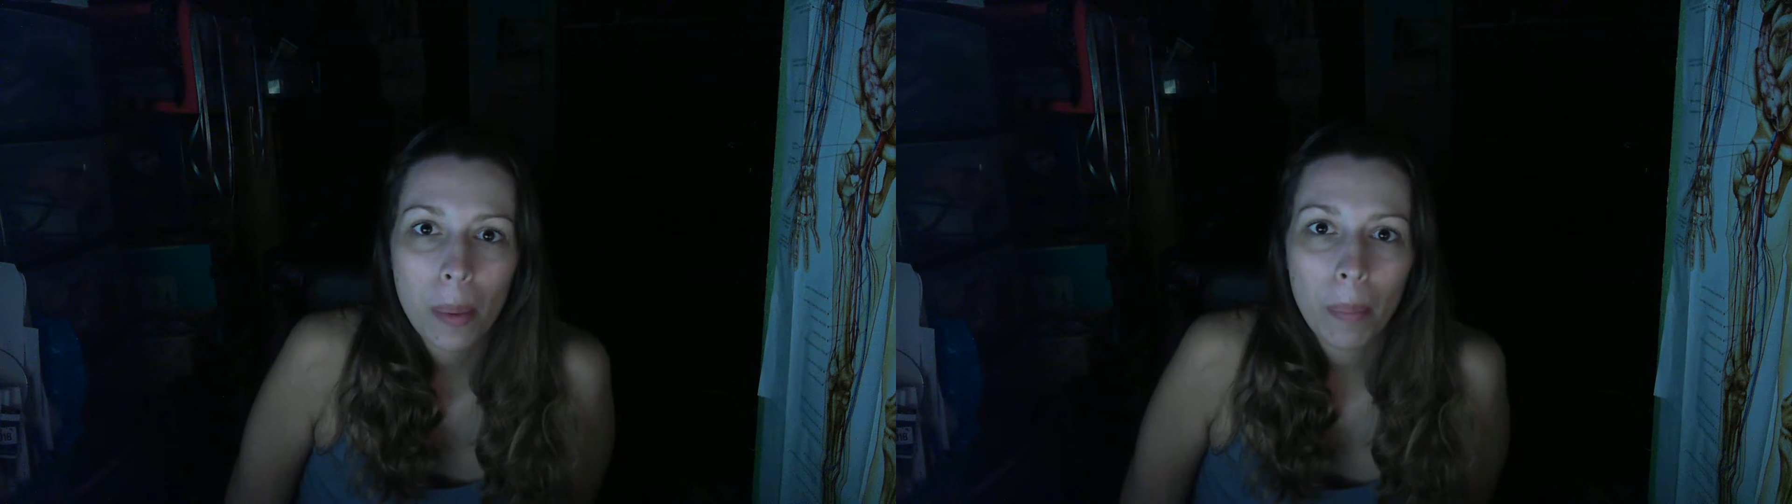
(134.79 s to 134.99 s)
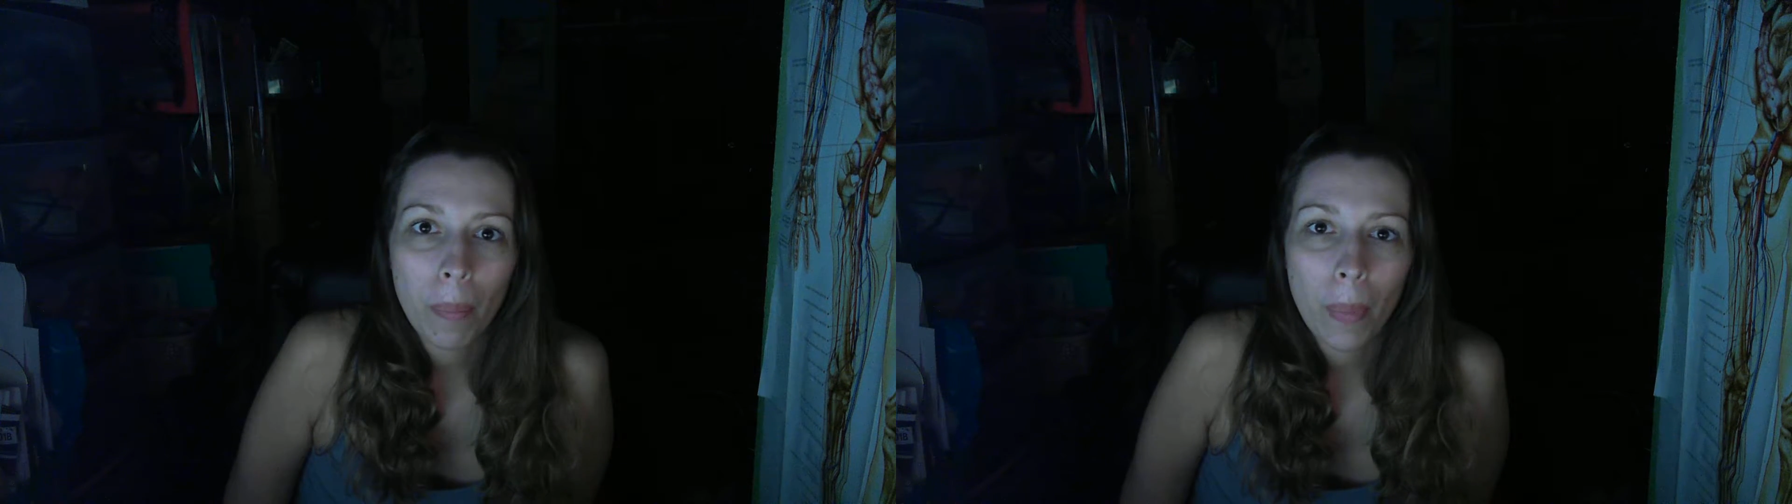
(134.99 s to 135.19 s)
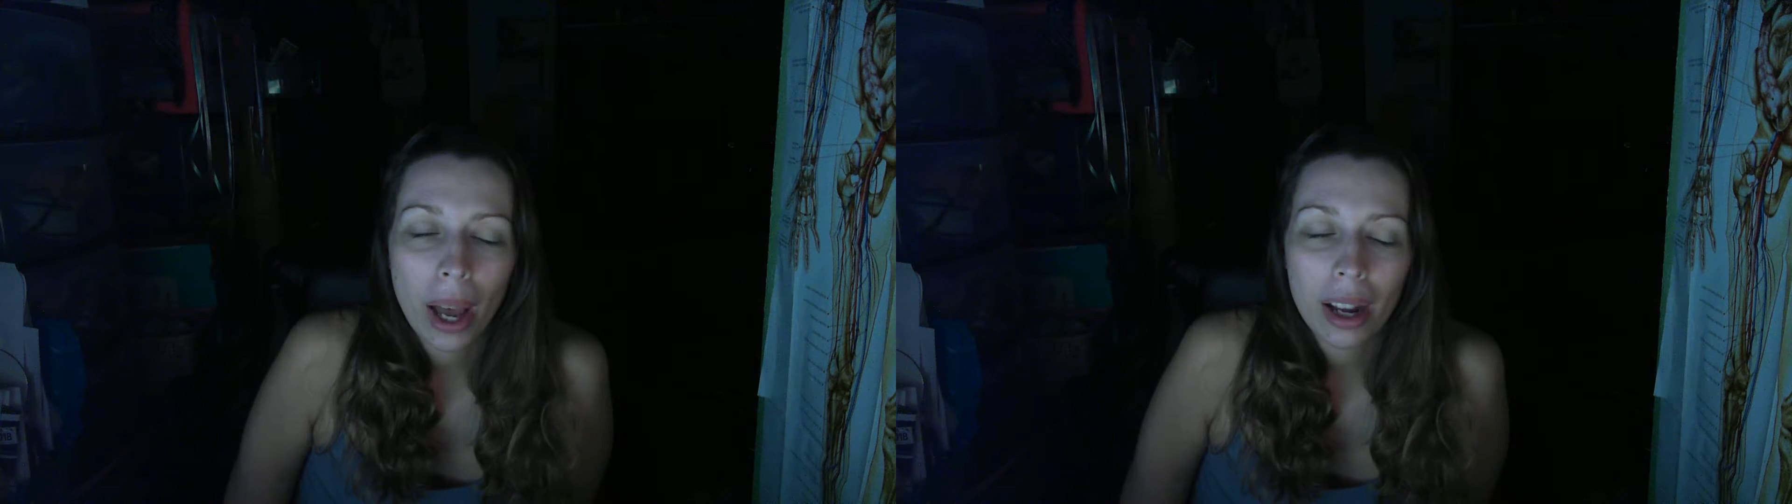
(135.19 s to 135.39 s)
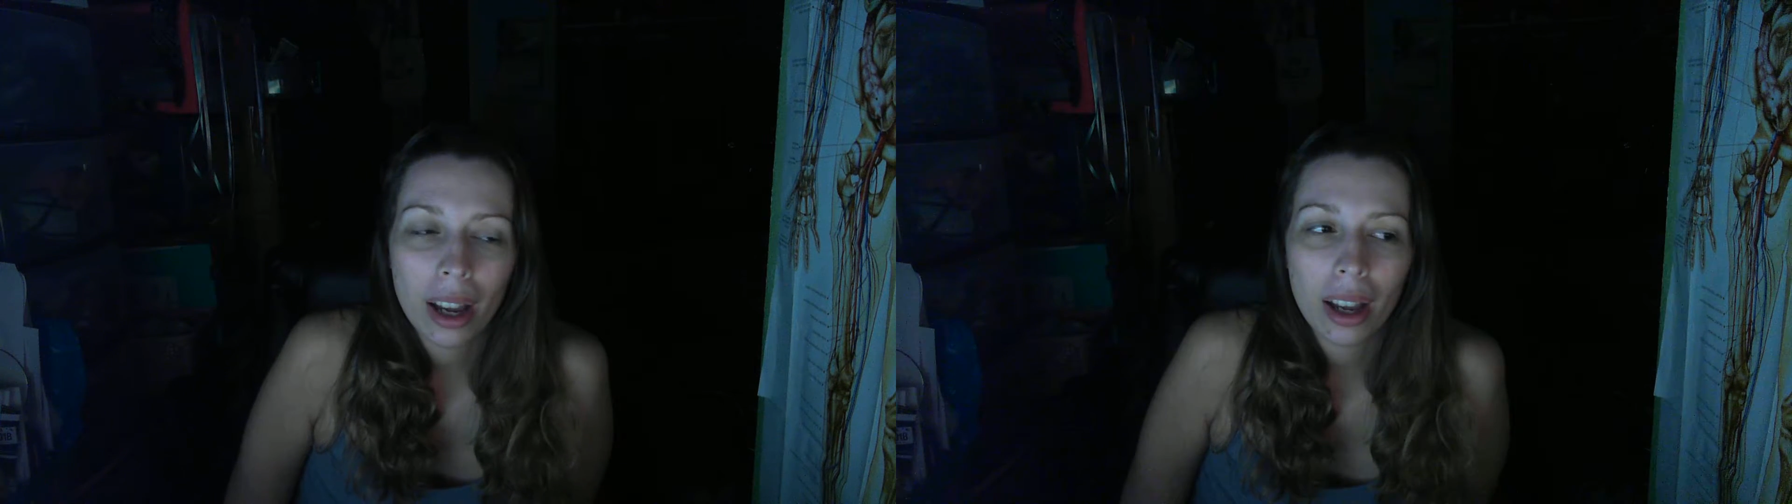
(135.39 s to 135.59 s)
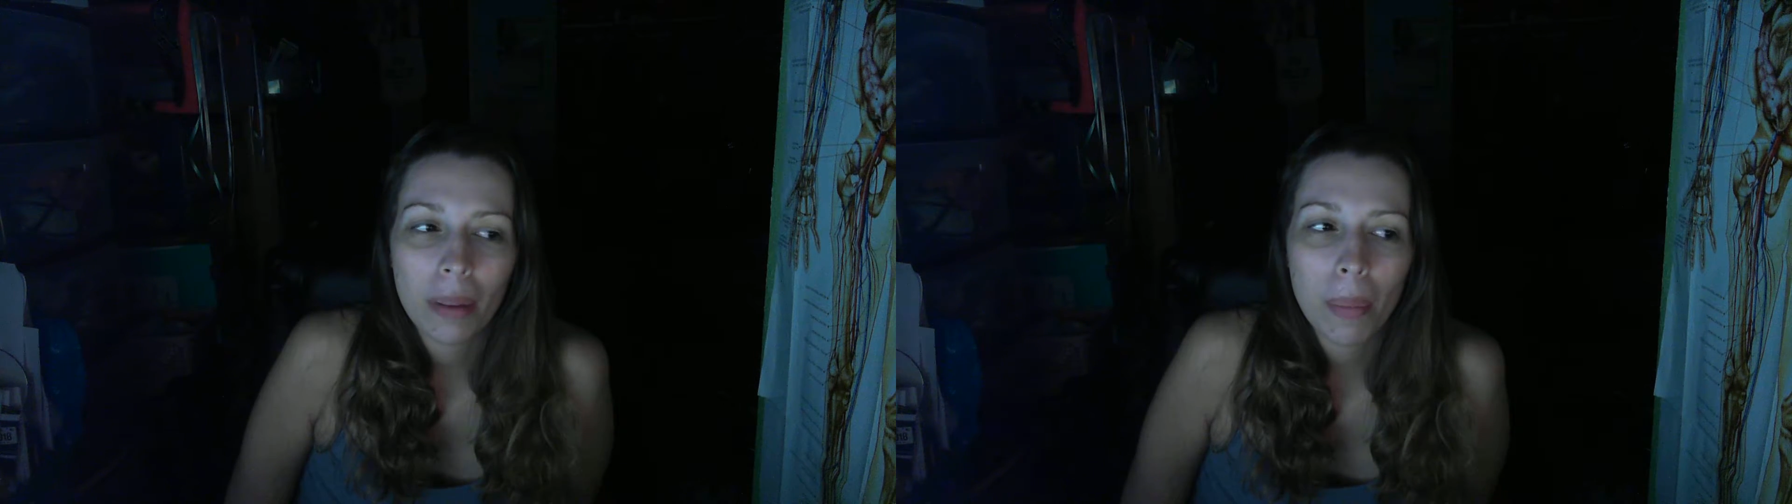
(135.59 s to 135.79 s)
But
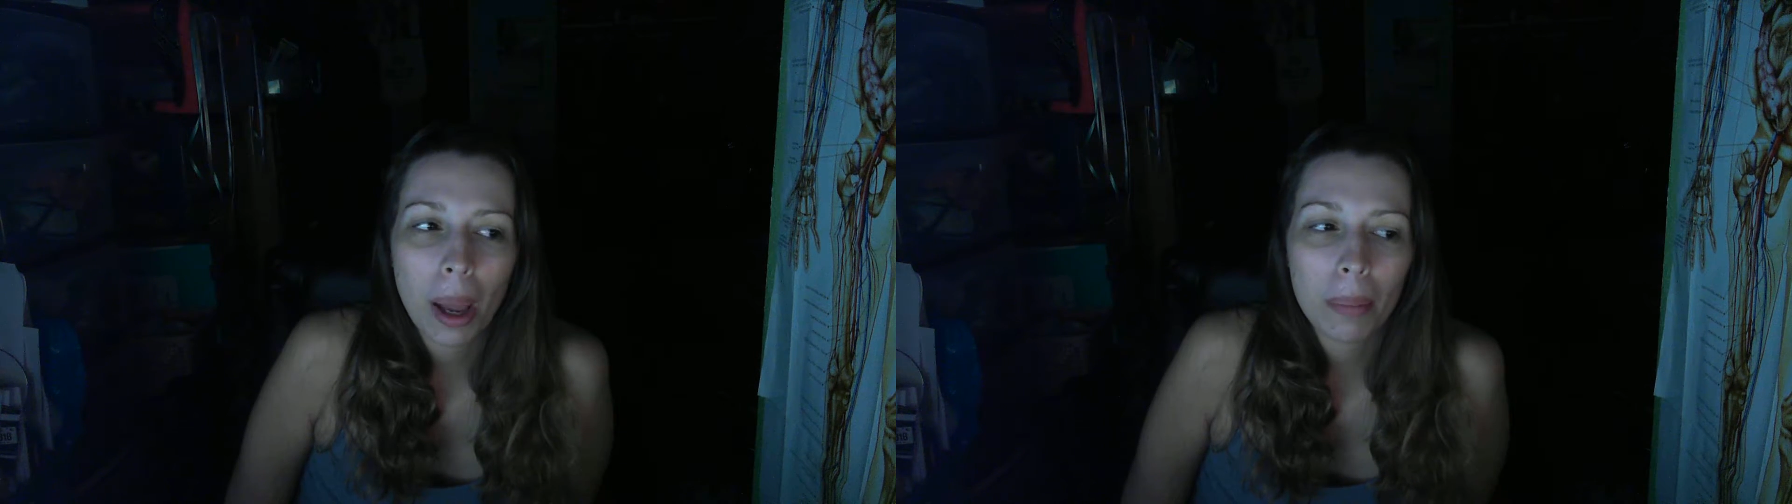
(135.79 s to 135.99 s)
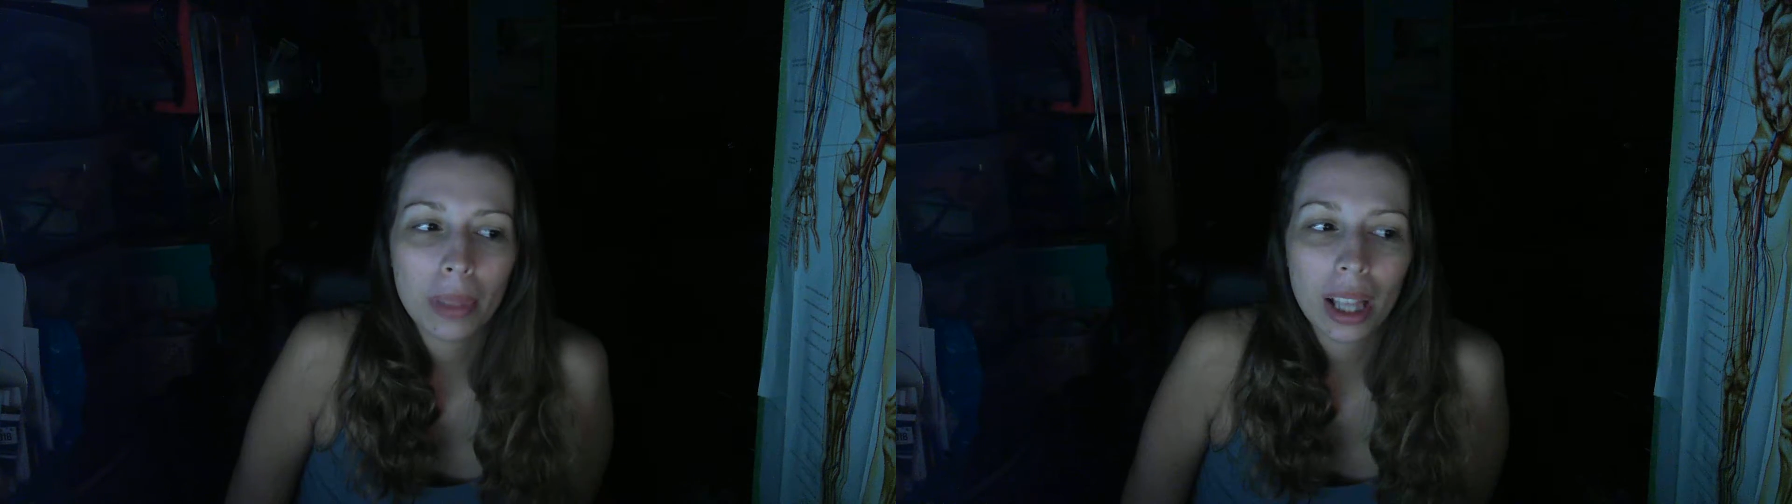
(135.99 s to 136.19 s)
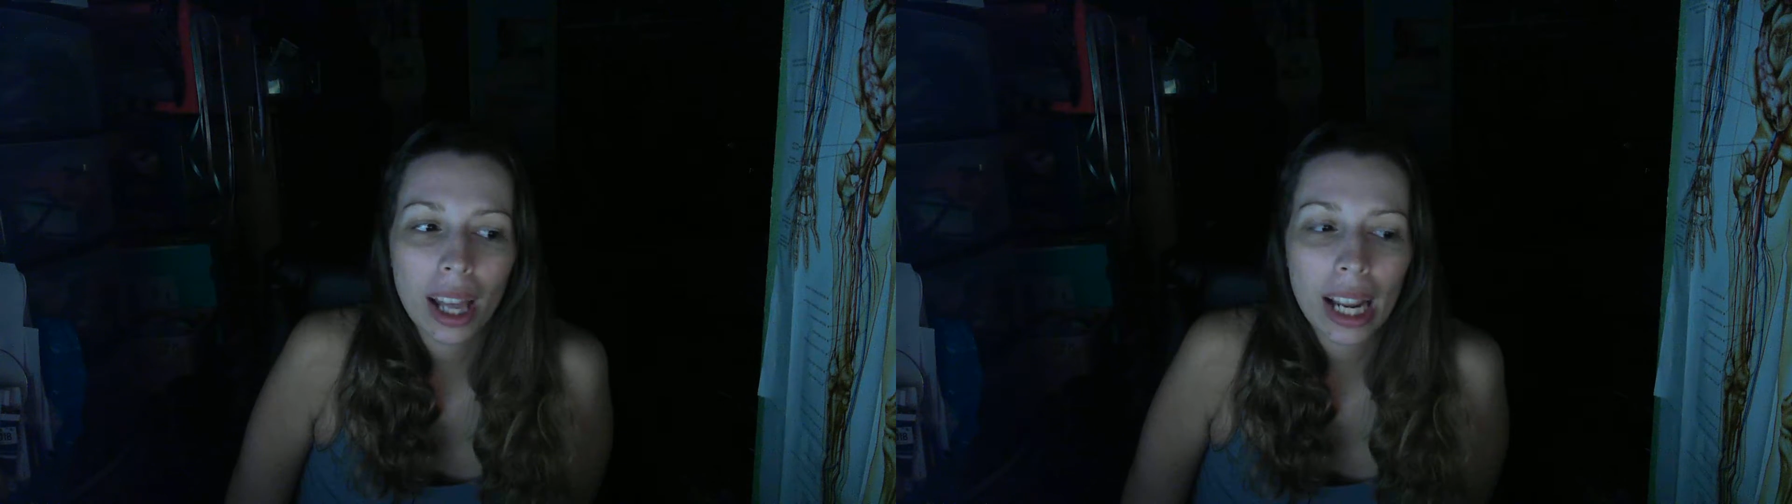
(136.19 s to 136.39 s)
I'm glad